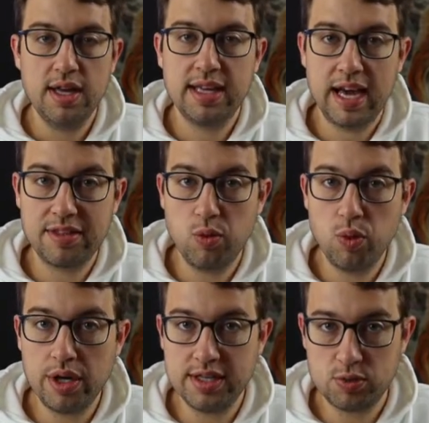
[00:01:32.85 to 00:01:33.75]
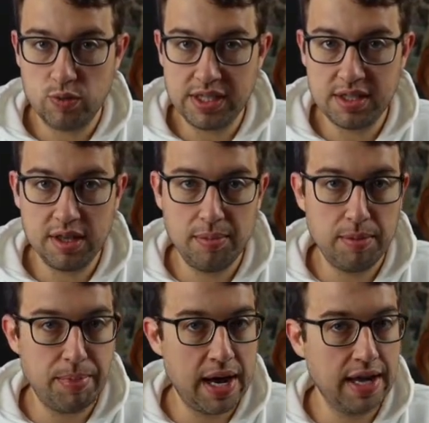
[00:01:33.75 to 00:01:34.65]
Cathie Wood has recently
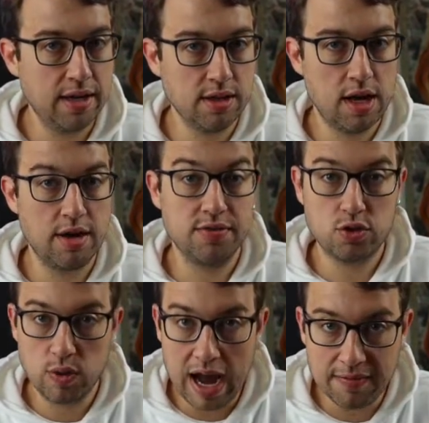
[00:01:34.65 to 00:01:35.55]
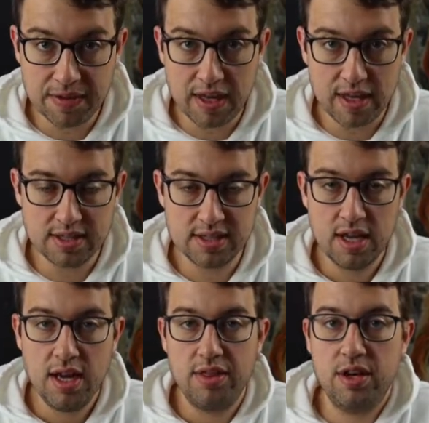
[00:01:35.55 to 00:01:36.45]
been buying a lot of DraftKings.
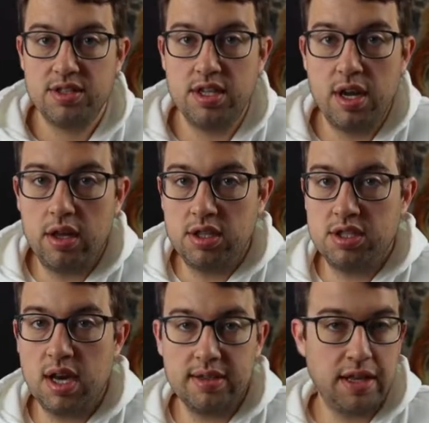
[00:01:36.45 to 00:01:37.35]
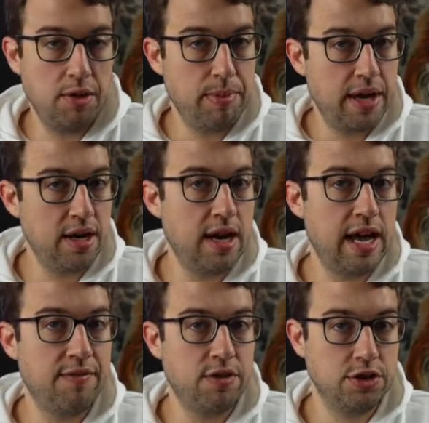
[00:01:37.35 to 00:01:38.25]
There's another stock that you may not
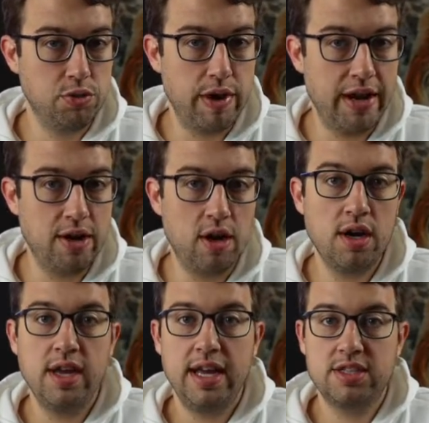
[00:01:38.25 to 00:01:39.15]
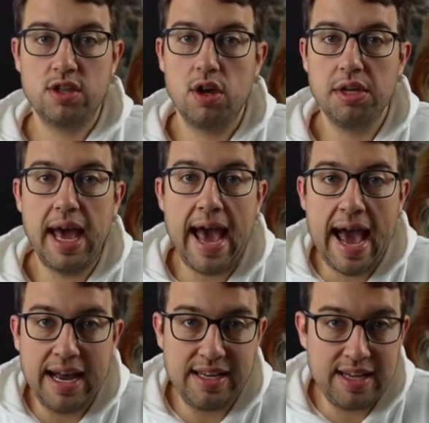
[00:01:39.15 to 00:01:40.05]
have on your radar. It's called
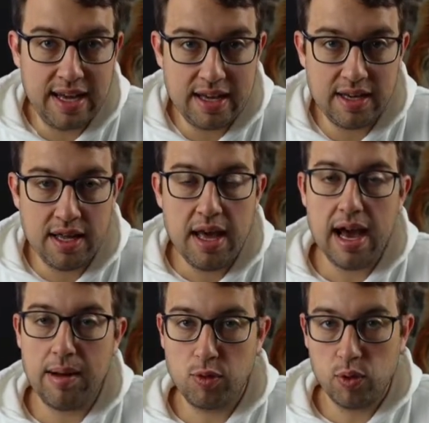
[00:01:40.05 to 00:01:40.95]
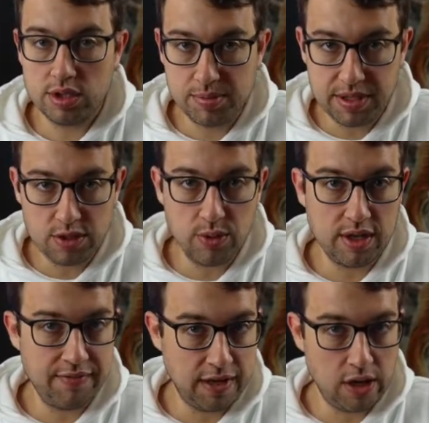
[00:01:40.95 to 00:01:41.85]
Adyen. I'm going to be doing
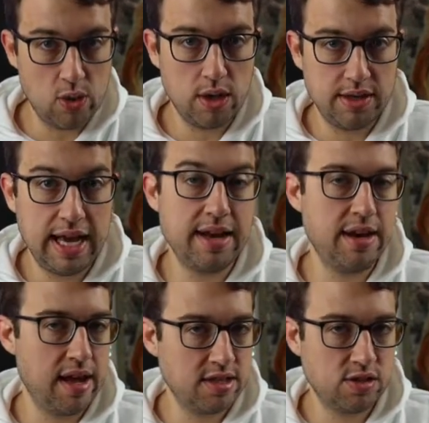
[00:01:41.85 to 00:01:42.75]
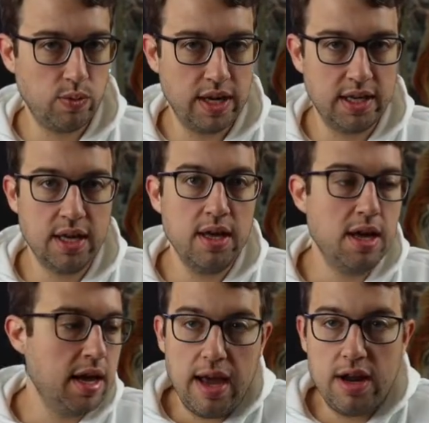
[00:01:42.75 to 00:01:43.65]
a video on that next week.
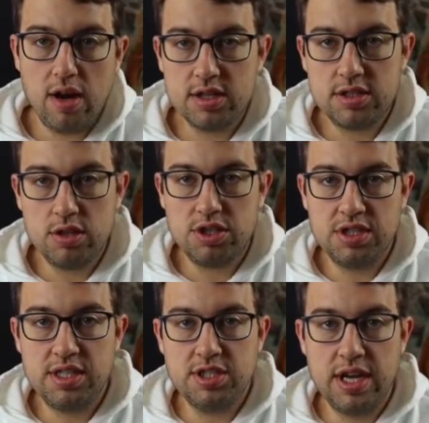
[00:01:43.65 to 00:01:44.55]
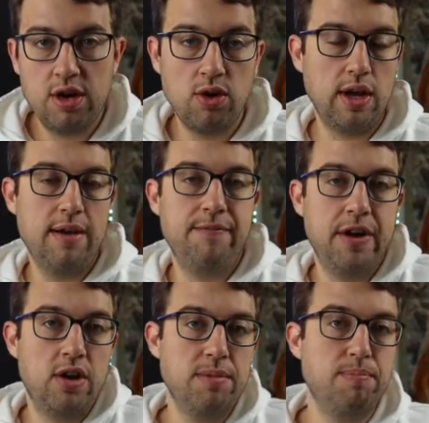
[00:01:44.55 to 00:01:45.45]
And also just in general, I'm
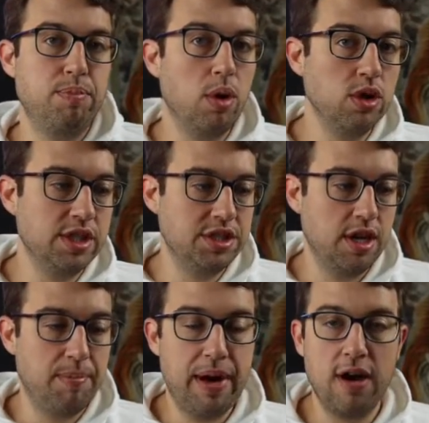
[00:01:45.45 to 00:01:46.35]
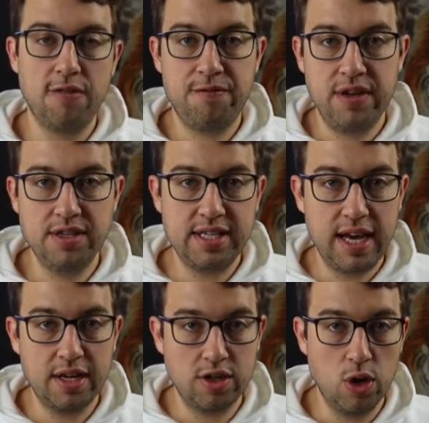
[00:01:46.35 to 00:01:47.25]
very bullish about
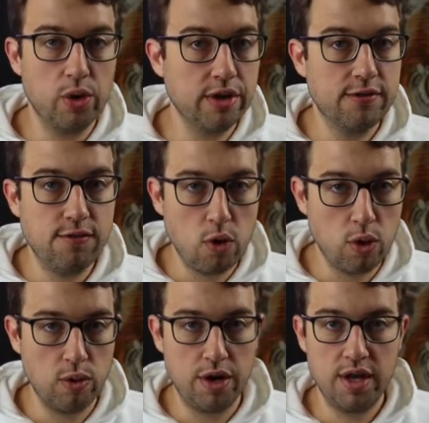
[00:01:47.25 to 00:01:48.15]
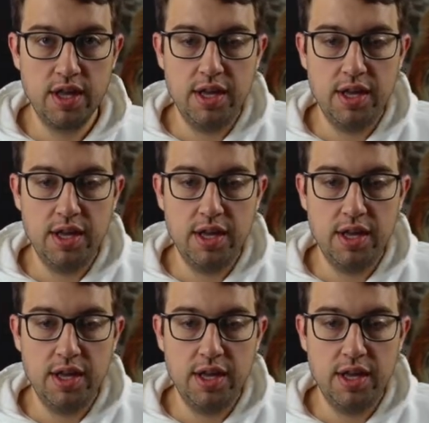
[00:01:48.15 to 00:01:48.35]
fintech going forward.